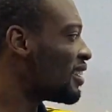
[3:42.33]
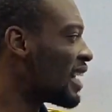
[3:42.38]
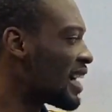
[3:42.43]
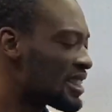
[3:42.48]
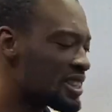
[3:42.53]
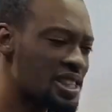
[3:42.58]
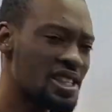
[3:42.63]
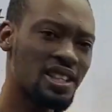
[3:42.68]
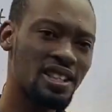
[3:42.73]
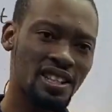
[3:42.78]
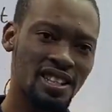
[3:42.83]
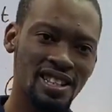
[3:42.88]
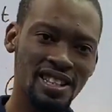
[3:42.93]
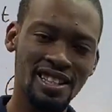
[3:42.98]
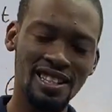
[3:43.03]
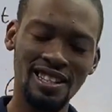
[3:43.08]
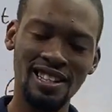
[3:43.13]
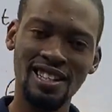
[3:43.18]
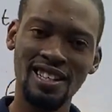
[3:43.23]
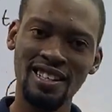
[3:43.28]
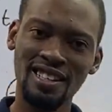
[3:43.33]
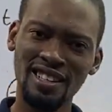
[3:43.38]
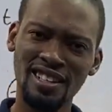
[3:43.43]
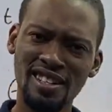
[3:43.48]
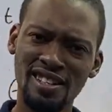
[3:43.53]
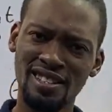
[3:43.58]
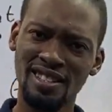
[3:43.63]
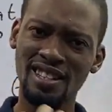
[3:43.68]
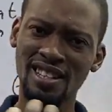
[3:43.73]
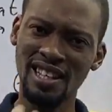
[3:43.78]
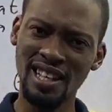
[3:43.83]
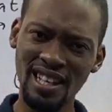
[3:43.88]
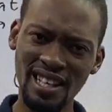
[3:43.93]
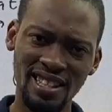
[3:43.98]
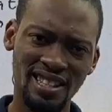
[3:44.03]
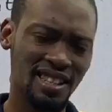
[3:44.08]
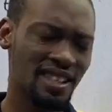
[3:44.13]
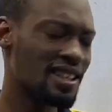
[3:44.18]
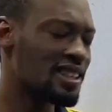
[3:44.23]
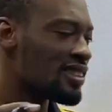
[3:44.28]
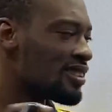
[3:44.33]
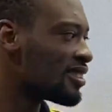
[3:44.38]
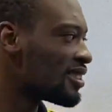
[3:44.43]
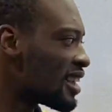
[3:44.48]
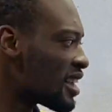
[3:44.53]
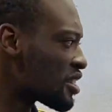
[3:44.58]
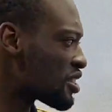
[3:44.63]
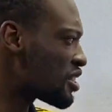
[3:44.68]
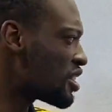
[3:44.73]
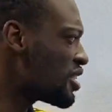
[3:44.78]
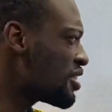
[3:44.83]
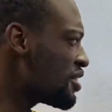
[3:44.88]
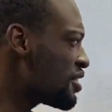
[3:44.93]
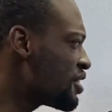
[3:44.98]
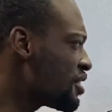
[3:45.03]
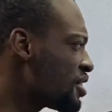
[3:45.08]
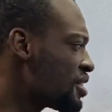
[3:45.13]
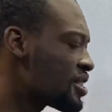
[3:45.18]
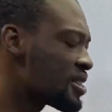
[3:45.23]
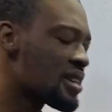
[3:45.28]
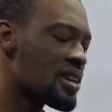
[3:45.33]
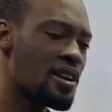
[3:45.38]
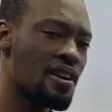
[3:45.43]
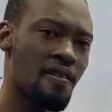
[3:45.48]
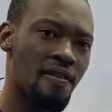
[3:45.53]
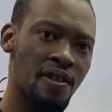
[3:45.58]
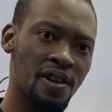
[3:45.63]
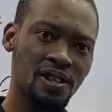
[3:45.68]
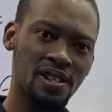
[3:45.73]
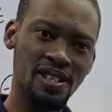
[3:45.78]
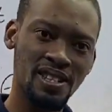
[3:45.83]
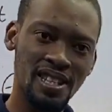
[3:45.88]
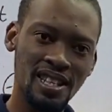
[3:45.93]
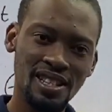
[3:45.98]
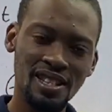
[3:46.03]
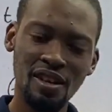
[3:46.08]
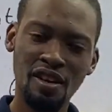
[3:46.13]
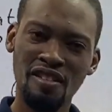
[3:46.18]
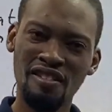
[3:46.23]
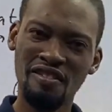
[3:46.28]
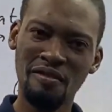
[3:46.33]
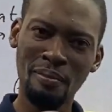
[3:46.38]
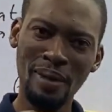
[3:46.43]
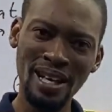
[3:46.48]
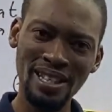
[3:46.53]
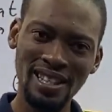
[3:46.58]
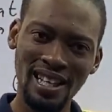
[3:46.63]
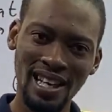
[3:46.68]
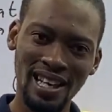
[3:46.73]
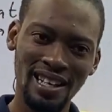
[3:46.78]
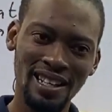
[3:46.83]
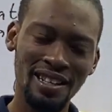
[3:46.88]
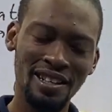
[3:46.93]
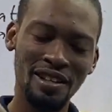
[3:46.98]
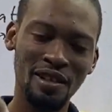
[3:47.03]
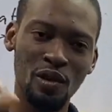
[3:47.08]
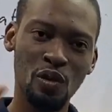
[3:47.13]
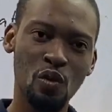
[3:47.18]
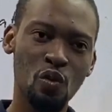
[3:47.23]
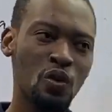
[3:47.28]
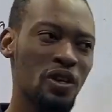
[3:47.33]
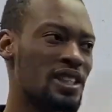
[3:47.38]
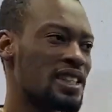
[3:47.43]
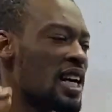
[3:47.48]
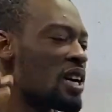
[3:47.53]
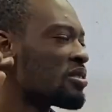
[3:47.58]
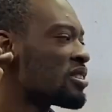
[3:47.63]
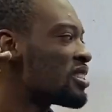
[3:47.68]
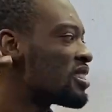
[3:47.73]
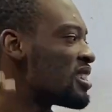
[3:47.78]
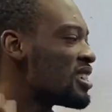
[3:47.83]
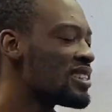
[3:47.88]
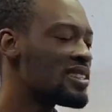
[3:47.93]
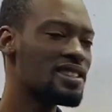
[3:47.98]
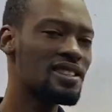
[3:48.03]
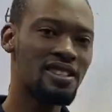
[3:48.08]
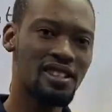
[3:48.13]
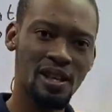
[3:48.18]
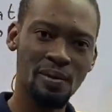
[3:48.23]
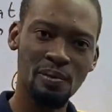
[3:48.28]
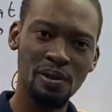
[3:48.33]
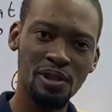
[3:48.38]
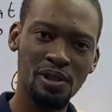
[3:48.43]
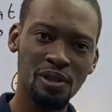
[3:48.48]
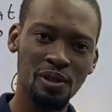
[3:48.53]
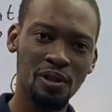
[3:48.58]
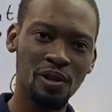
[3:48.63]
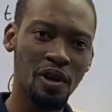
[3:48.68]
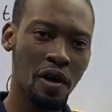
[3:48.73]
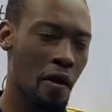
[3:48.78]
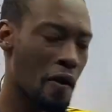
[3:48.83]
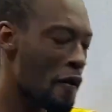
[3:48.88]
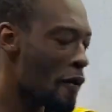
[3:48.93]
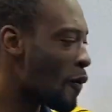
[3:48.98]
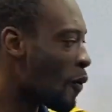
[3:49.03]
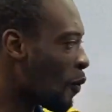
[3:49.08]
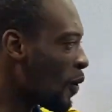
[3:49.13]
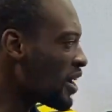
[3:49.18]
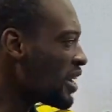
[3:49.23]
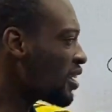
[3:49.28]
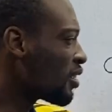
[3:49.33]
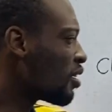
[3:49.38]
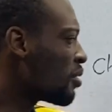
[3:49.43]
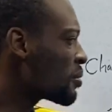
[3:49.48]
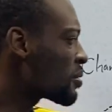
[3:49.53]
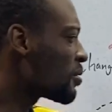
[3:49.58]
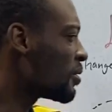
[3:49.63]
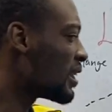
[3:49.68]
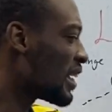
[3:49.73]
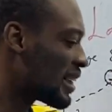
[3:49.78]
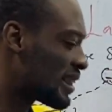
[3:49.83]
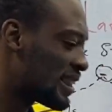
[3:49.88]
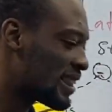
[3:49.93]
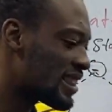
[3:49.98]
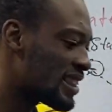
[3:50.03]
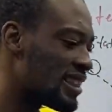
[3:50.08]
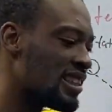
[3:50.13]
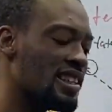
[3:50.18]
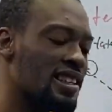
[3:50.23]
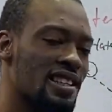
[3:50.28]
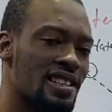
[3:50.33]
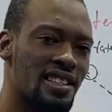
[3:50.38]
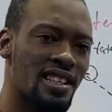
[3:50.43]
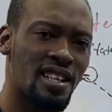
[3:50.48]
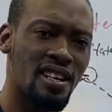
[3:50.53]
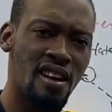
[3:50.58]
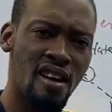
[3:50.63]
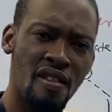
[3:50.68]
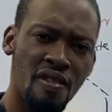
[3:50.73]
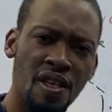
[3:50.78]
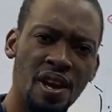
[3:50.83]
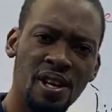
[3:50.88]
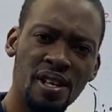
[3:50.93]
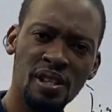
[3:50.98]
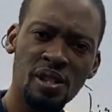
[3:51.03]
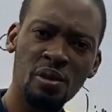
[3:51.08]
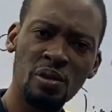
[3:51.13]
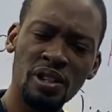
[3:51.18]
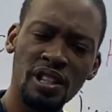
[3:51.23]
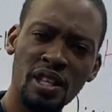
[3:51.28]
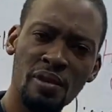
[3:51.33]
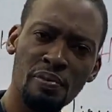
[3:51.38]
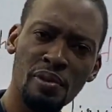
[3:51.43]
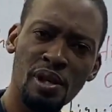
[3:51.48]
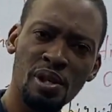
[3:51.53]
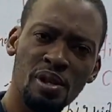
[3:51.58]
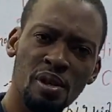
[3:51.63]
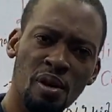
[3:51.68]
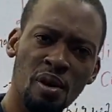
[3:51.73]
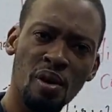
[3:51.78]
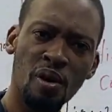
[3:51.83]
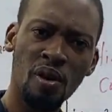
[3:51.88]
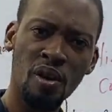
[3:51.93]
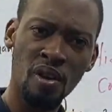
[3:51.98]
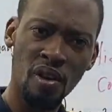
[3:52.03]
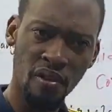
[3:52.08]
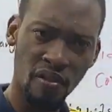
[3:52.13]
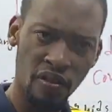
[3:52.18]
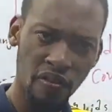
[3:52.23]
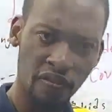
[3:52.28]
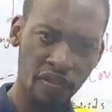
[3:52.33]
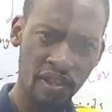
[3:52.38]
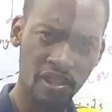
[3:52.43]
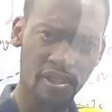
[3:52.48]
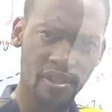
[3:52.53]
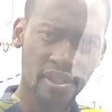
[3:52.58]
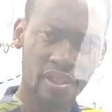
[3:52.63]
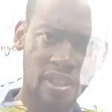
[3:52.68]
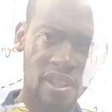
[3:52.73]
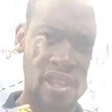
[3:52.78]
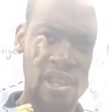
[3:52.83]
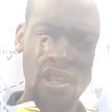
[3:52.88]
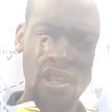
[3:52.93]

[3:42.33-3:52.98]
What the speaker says: latent heat is the heat that changes the state of matter without changing temperature. When it comes to latent heat, there is no temperature difference.